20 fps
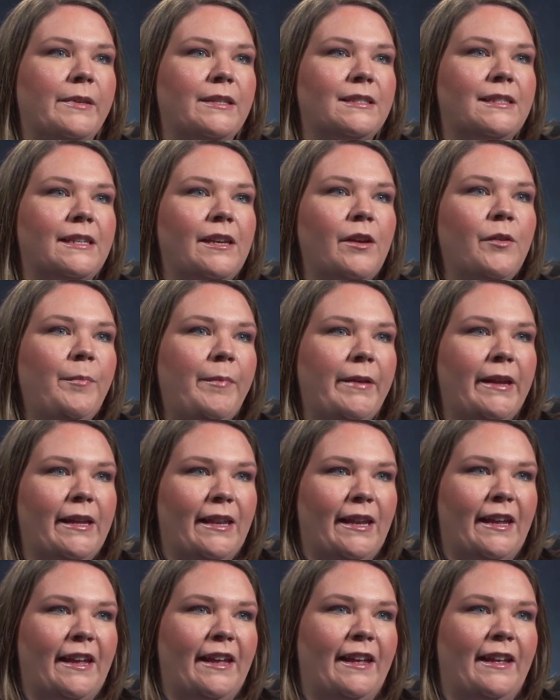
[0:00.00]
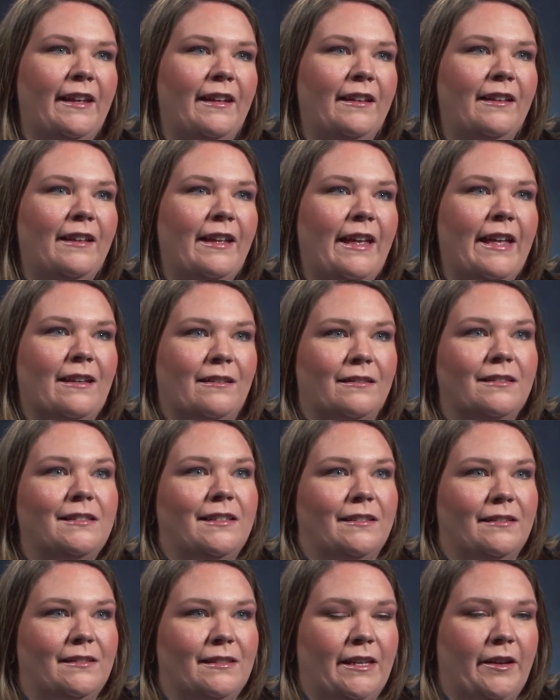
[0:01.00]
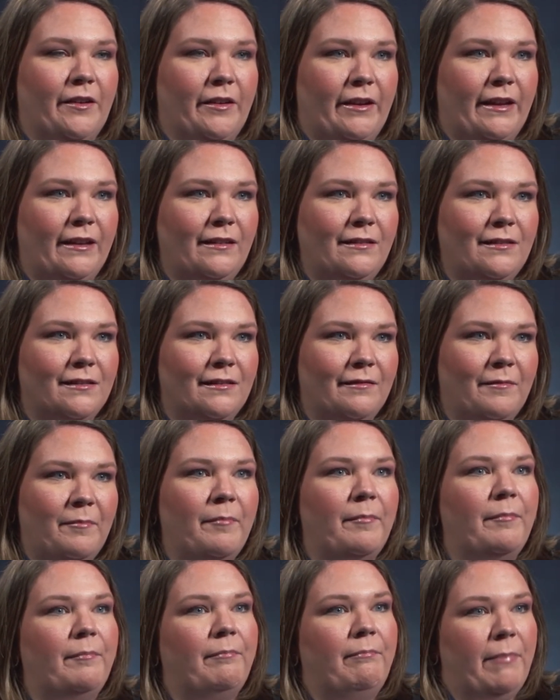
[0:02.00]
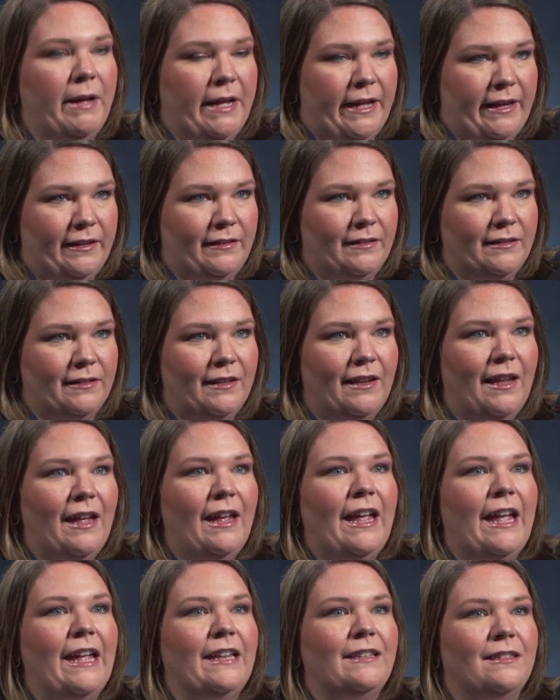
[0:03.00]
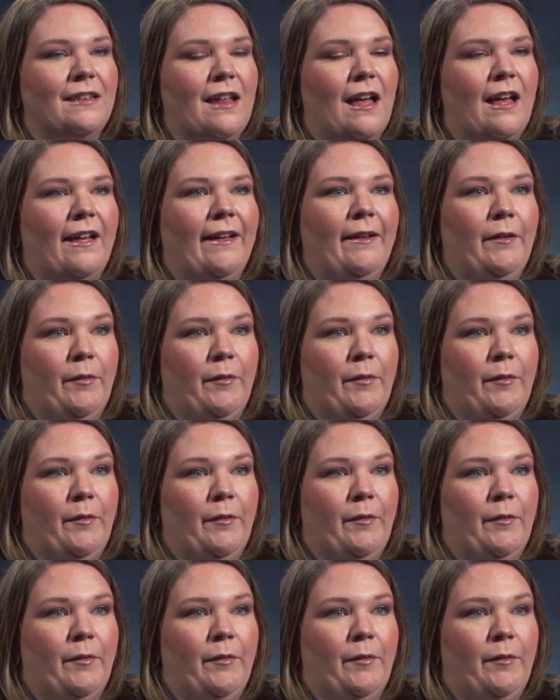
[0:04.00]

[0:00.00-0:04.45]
COPD is serious, but it's not